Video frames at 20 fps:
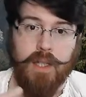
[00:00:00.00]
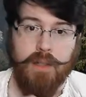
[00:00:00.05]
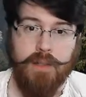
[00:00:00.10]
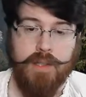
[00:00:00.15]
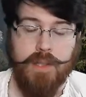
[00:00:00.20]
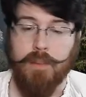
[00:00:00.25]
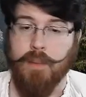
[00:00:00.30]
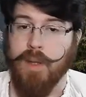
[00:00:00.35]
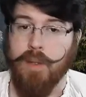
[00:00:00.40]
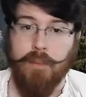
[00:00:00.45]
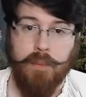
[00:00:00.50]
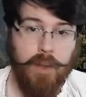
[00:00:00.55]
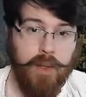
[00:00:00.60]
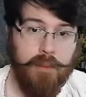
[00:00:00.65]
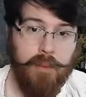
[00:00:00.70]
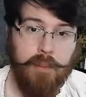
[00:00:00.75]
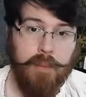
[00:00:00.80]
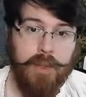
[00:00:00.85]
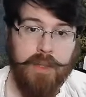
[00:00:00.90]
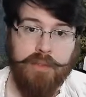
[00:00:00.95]
Some of them
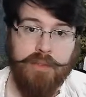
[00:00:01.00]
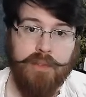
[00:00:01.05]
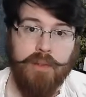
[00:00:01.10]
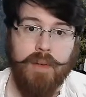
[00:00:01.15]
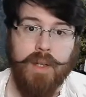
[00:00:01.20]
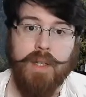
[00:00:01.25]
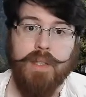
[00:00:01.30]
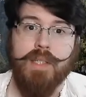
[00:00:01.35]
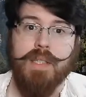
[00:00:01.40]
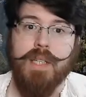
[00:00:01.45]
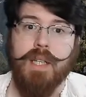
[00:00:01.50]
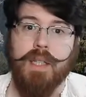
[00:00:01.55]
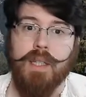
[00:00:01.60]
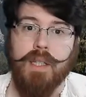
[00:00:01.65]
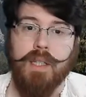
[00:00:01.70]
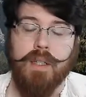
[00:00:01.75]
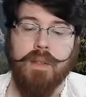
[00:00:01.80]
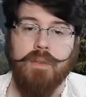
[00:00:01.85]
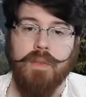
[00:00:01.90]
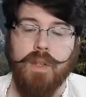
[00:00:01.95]
probably from outside
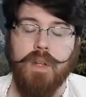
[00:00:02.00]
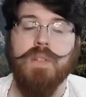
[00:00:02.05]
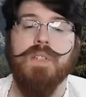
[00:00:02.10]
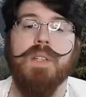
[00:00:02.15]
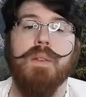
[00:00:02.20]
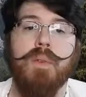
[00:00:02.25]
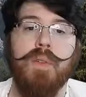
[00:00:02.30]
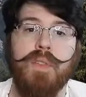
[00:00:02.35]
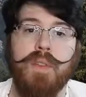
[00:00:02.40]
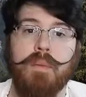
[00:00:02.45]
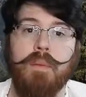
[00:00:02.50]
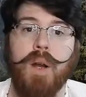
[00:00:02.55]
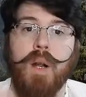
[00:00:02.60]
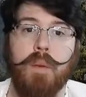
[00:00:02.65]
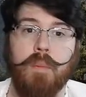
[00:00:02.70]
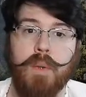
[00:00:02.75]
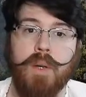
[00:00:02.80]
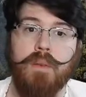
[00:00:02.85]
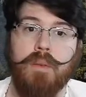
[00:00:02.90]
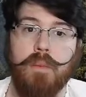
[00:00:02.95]
the community. Some of them
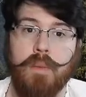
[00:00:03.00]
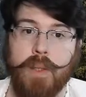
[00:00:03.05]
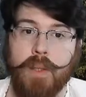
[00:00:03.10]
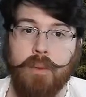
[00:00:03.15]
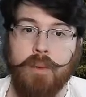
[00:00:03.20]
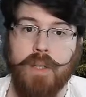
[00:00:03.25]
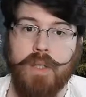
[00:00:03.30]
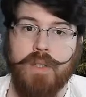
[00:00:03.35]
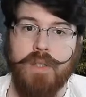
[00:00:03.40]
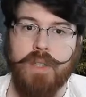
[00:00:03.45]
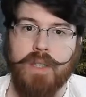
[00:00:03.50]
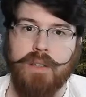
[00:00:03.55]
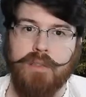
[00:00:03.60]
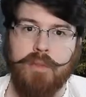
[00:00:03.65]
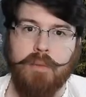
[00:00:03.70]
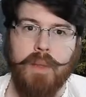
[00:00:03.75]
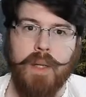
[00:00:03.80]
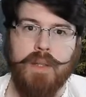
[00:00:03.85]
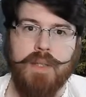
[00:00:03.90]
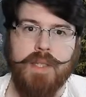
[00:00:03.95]
are probably originally
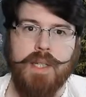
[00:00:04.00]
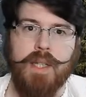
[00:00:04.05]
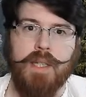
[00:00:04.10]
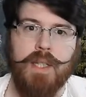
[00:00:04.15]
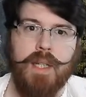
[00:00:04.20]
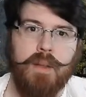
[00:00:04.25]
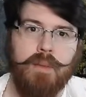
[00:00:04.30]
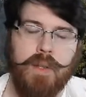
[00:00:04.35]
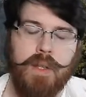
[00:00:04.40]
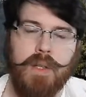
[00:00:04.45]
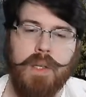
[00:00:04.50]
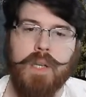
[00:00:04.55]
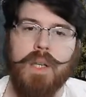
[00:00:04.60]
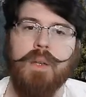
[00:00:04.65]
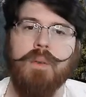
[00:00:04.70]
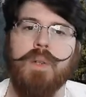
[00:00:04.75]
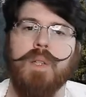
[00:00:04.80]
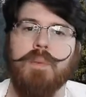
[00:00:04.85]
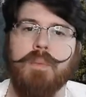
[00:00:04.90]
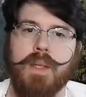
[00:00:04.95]
from outside the
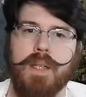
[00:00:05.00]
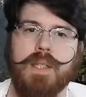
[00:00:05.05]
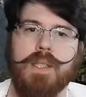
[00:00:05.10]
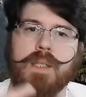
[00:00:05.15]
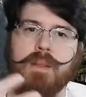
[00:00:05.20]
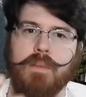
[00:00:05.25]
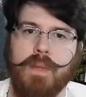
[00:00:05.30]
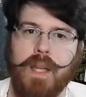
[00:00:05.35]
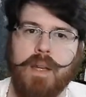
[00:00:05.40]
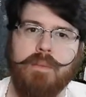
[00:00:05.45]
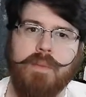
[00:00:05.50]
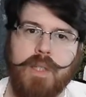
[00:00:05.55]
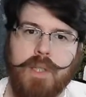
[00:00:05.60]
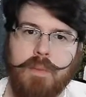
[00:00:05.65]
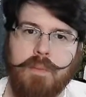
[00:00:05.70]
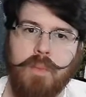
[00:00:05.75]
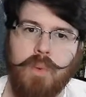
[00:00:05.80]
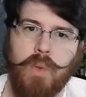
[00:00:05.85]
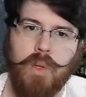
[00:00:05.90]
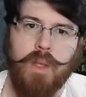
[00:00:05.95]
community, which makes them that
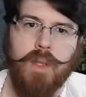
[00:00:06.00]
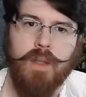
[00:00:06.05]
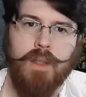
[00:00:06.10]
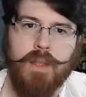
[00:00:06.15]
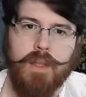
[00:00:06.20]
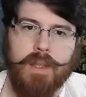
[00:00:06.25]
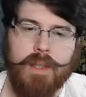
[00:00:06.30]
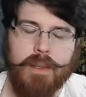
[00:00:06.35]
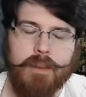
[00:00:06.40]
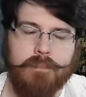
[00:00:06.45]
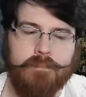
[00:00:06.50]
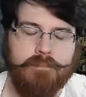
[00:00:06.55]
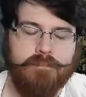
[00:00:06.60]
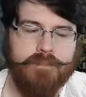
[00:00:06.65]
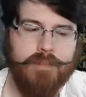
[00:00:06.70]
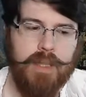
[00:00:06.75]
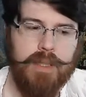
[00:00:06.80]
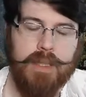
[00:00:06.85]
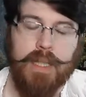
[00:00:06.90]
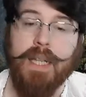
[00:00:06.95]
much more
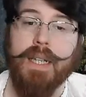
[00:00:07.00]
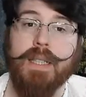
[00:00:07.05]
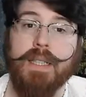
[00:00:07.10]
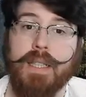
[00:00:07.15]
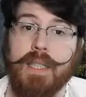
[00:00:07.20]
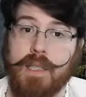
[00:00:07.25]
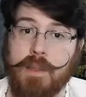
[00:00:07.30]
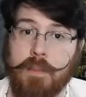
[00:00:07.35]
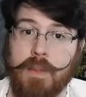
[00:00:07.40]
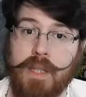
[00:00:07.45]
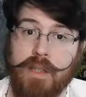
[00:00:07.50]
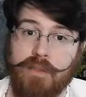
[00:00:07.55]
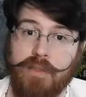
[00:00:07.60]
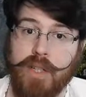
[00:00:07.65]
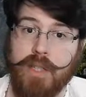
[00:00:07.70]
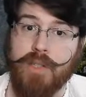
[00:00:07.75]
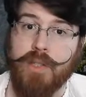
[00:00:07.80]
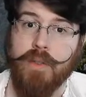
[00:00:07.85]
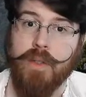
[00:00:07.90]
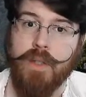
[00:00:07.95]
likely to be
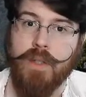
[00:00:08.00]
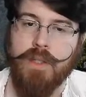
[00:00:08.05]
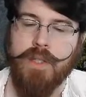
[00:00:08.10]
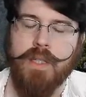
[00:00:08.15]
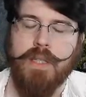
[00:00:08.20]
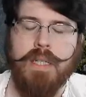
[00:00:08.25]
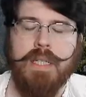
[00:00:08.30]
adventurers,